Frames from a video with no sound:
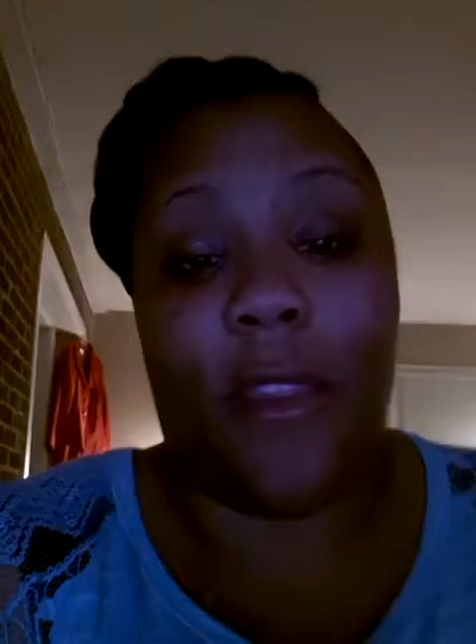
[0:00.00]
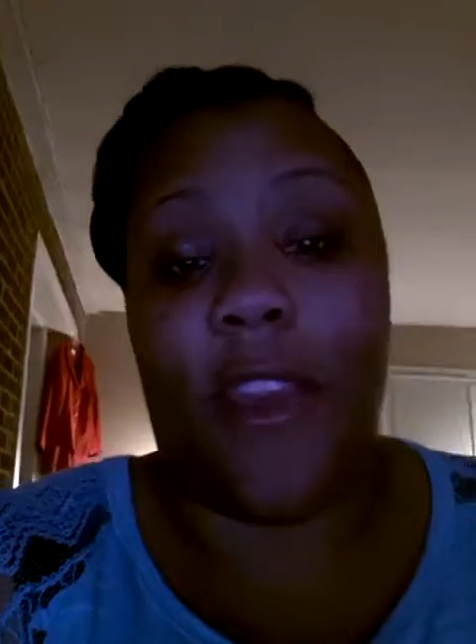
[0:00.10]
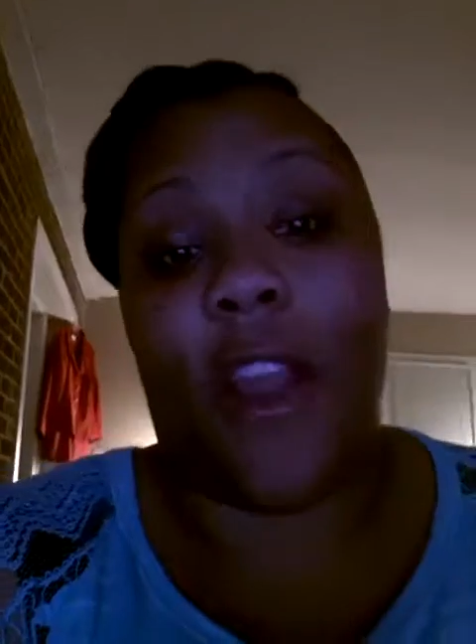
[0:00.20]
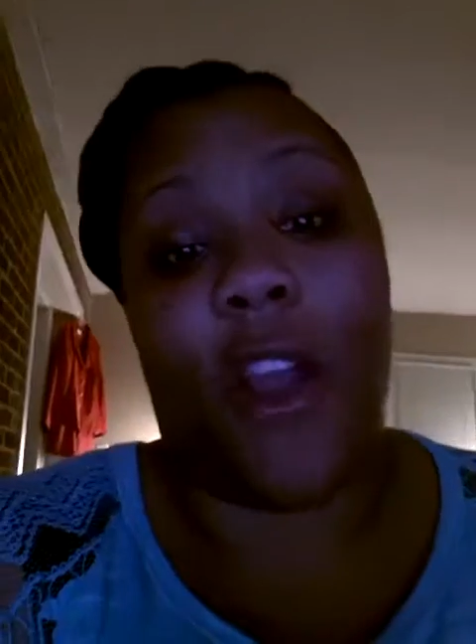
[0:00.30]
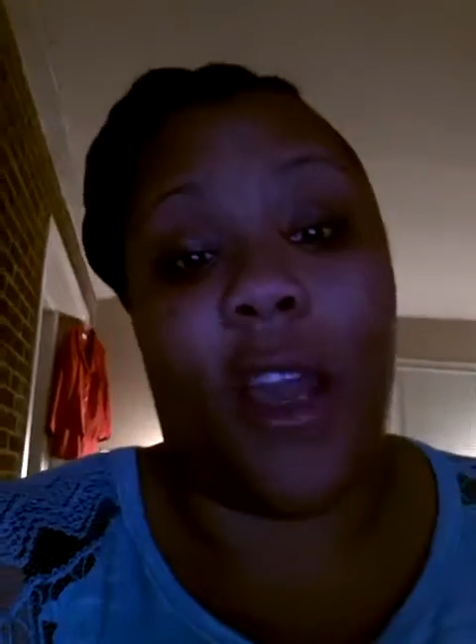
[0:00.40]

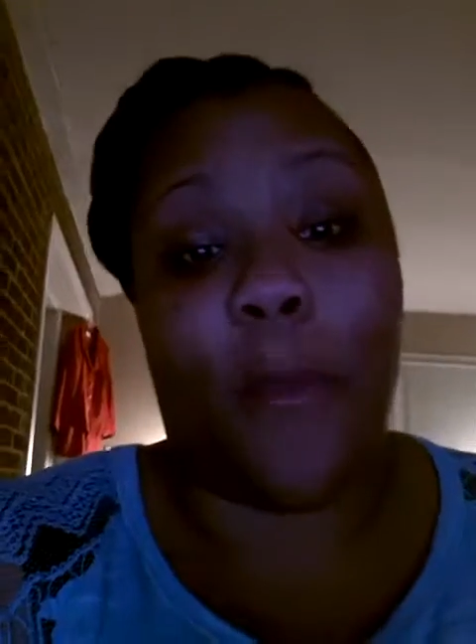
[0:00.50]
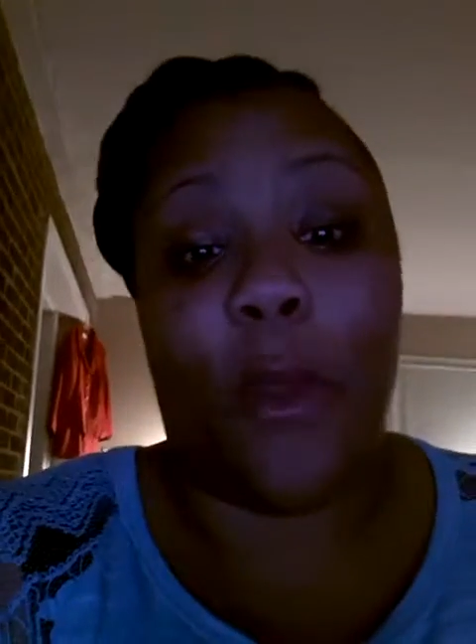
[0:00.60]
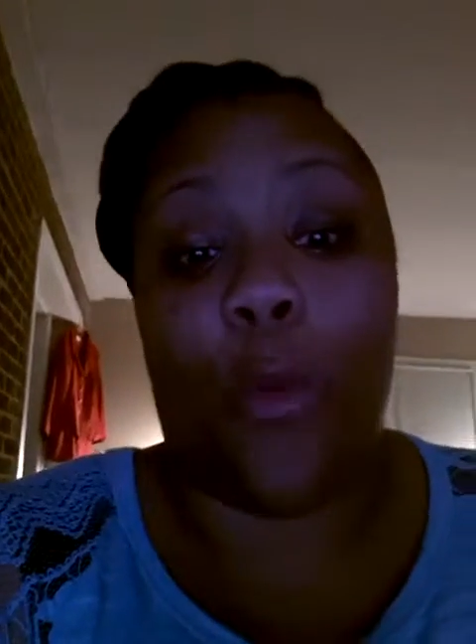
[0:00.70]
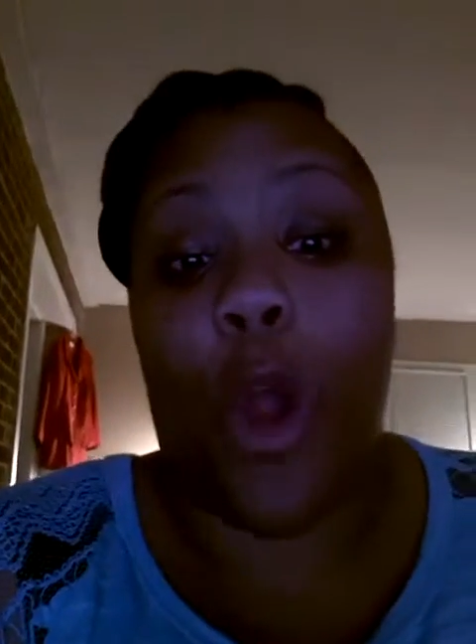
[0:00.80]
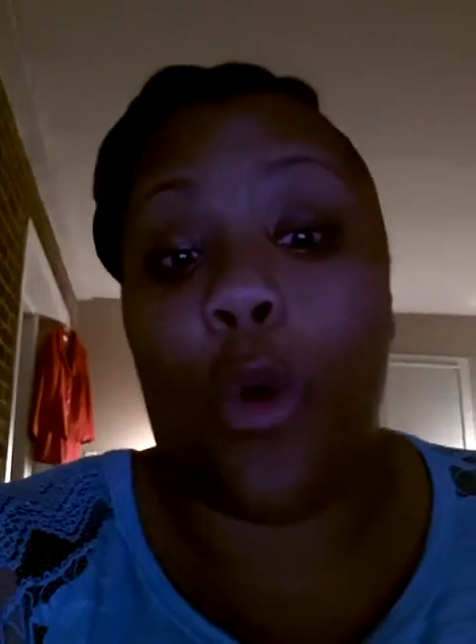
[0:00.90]
There are going to
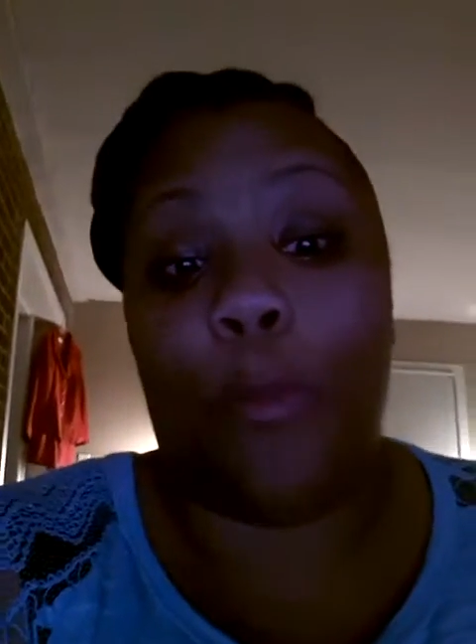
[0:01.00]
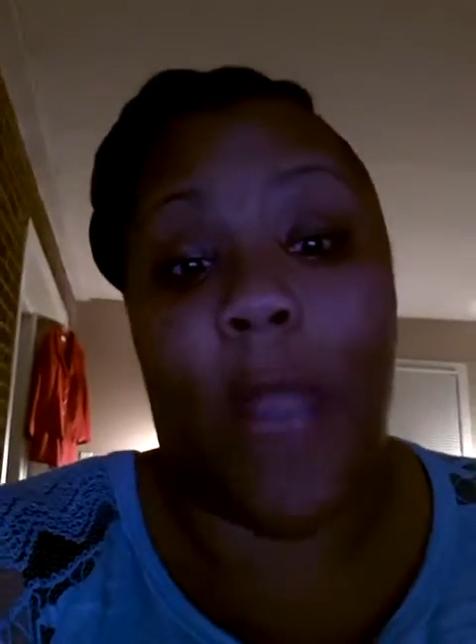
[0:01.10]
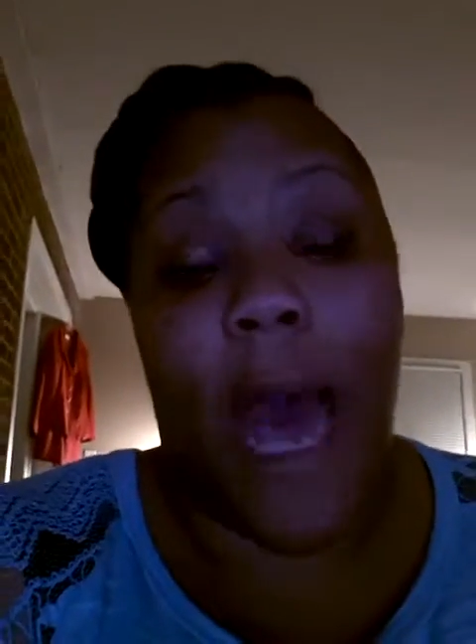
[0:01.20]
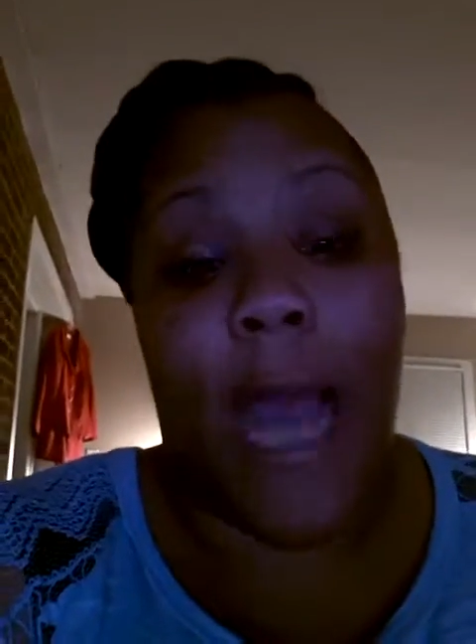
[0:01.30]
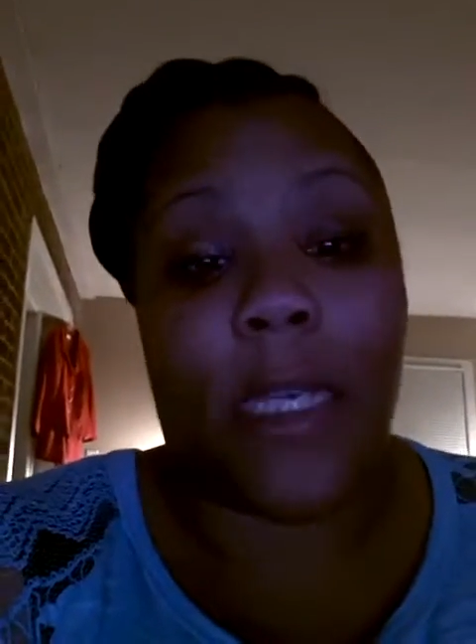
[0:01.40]
be
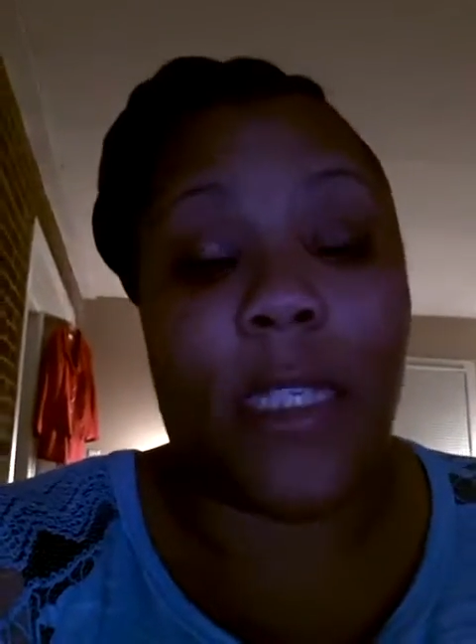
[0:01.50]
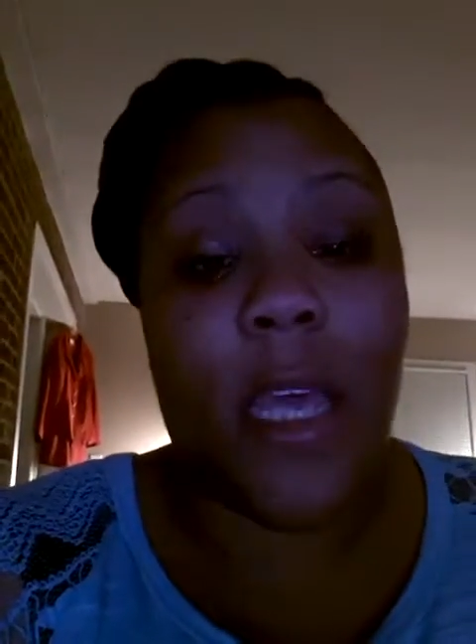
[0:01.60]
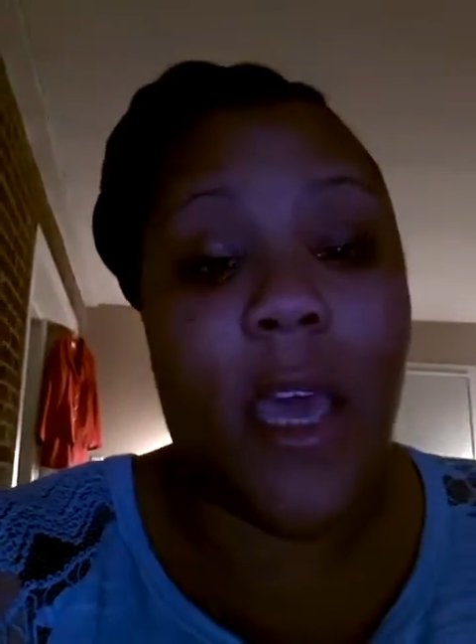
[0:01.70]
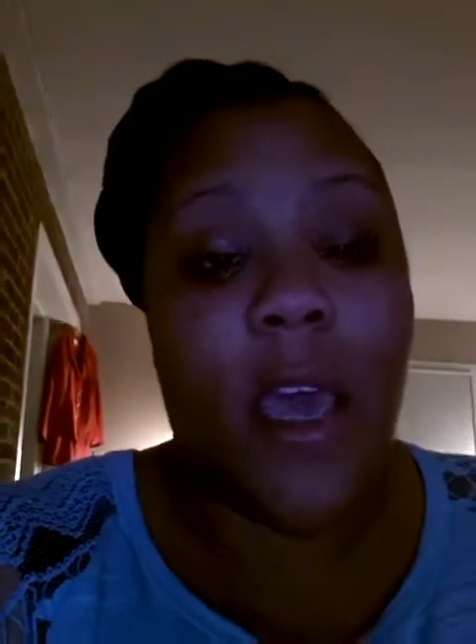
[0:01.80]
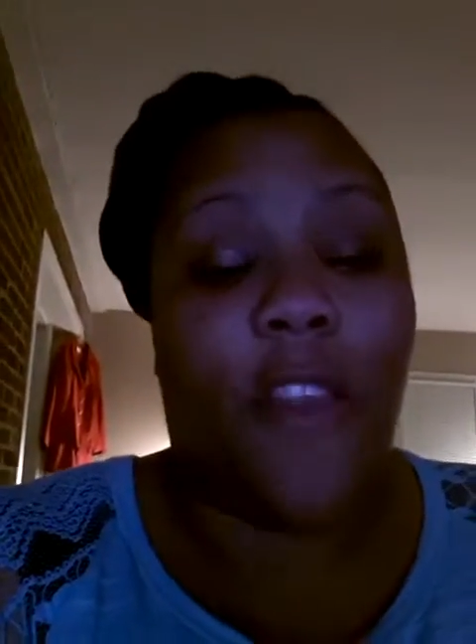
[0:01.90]

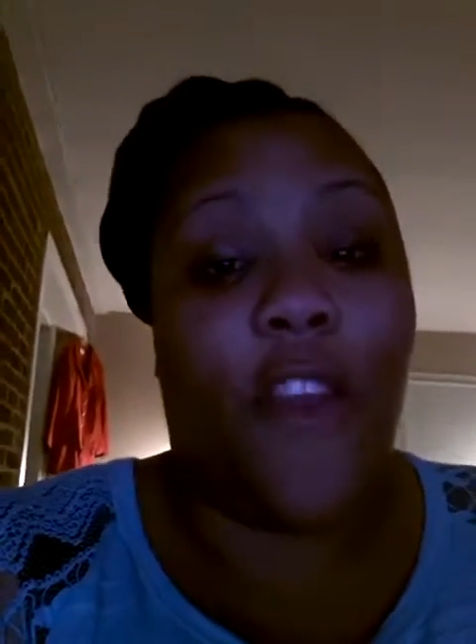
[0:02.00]
roadblocks.